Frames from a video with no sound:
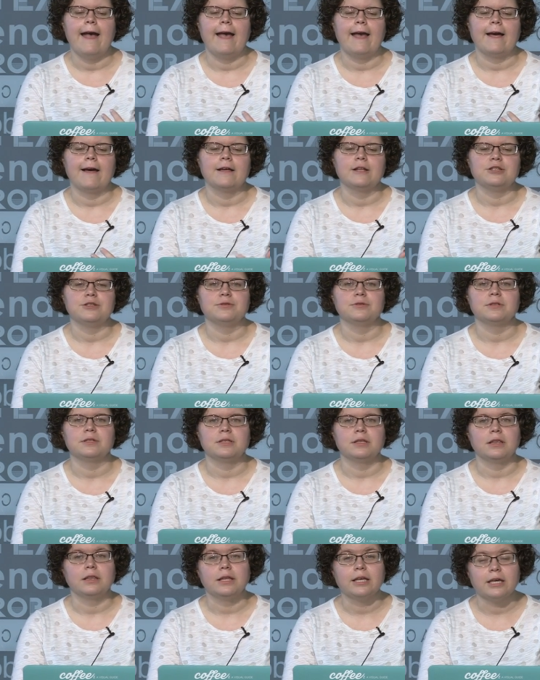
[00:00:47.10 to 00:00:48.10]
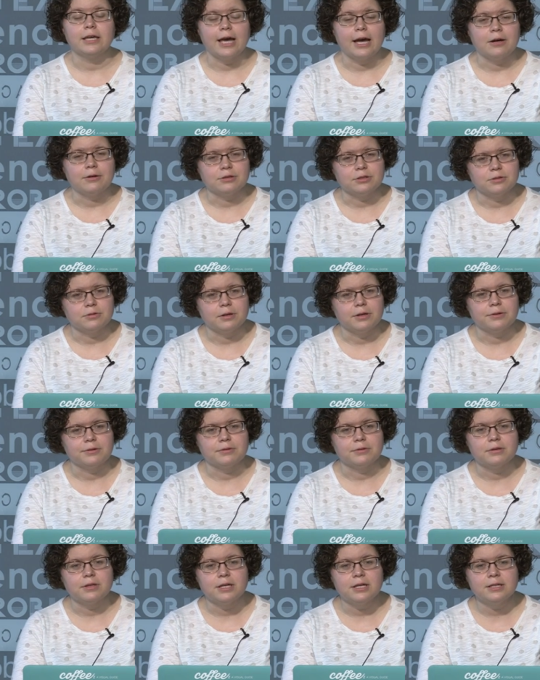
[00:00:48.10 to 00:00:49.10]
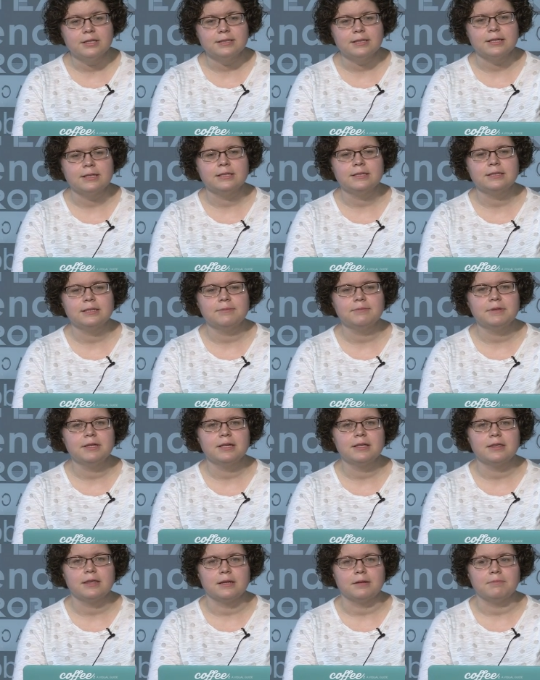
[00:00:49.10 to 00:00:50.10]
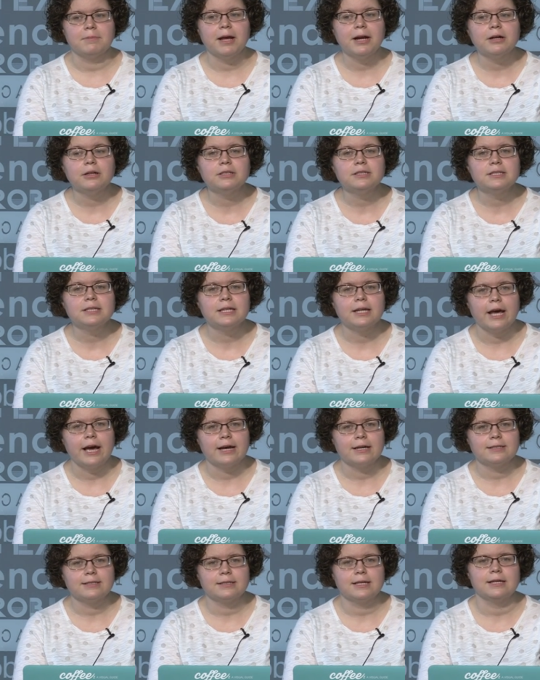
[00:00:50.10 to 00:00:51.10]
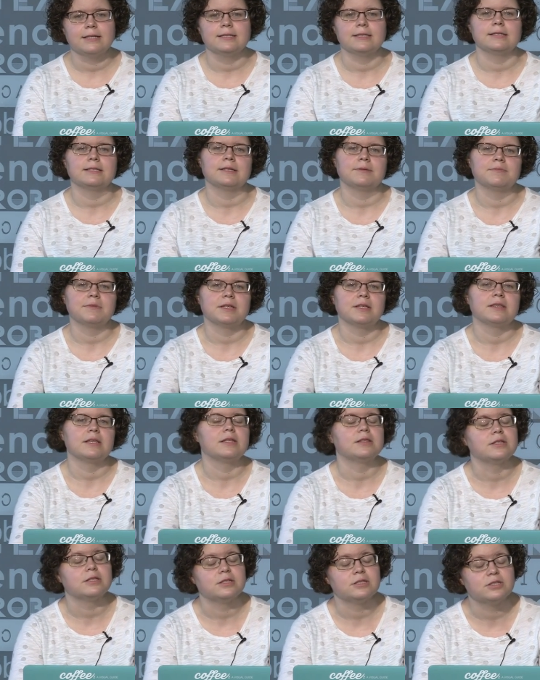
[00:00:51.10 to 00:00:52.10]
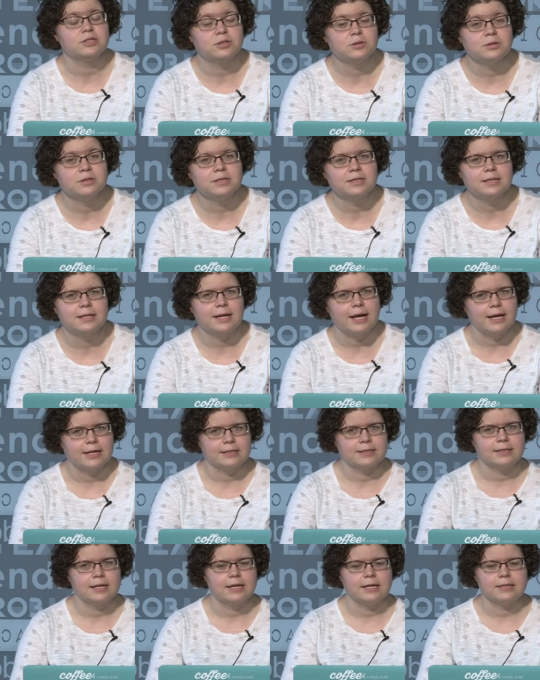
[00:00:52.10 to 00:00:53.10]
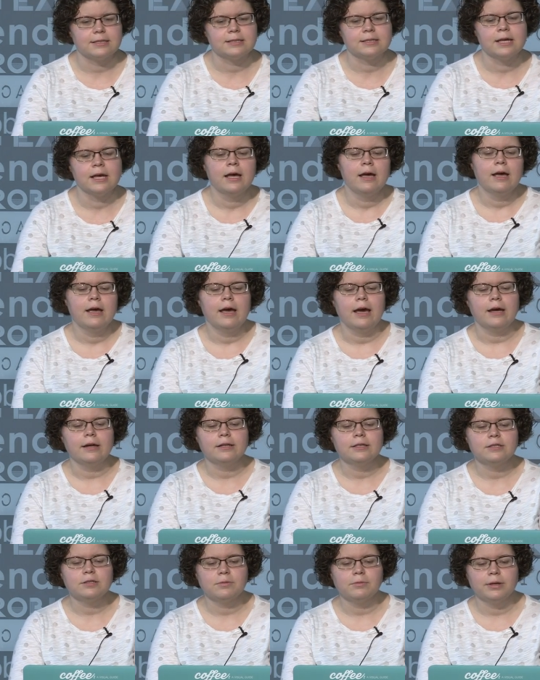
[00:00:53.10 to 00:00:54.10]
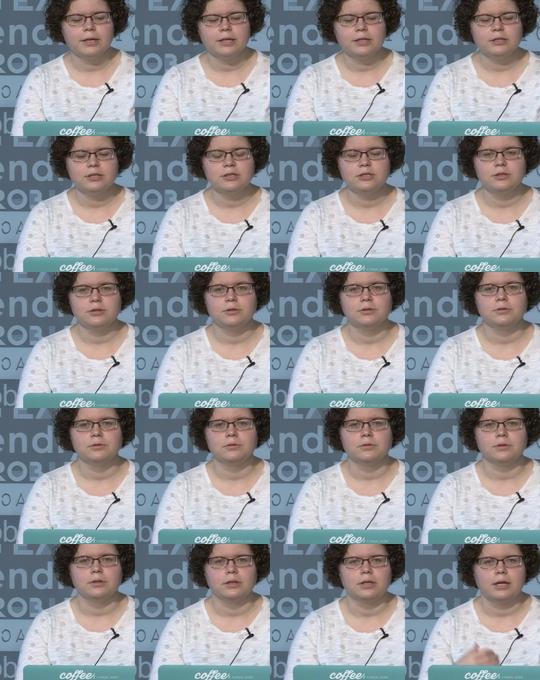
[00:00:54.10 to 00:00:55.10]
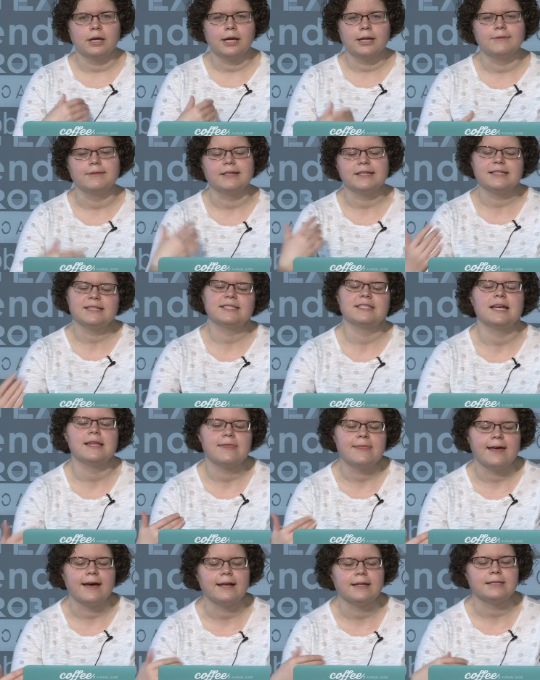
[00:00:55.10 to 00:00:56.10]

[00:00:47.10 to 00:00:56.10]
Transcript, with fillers: and you can link out to other things. And it's something that parents can access, it's something that the students can access, and it's a way to kind of extend